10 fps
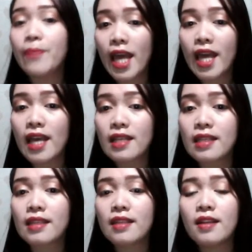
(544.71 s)

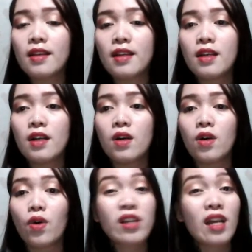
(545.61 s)
place,
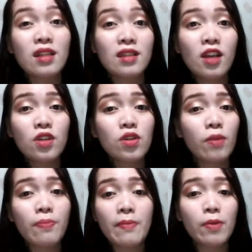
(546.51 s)
organization, or
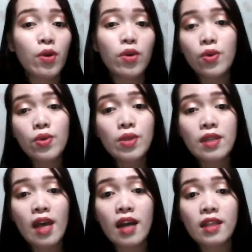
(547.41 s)
people who use
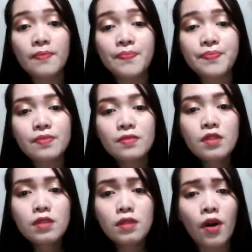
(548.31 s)
that.
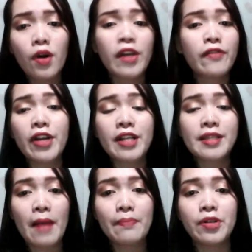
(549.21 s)
Okay, for
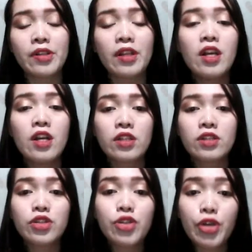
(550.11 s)
example,
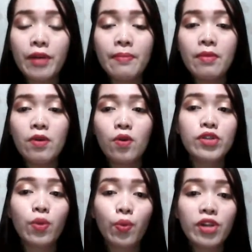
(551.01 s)
the term or
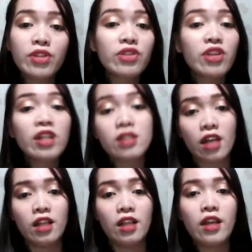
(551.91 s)
the word
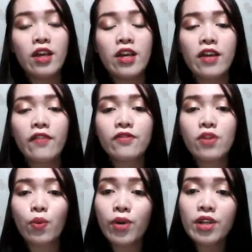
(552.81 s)
signal. If
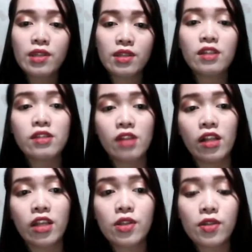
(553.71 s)
the word signal
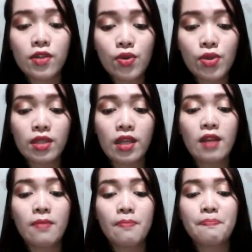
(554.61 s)
is used
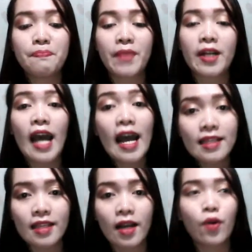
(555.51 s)
in
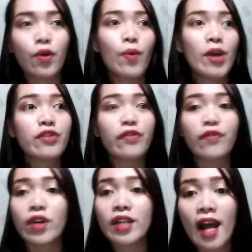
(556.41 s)
pag-asa or weather
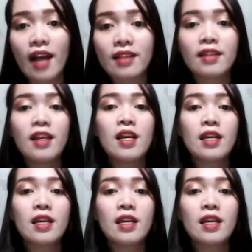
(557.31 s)
forecast,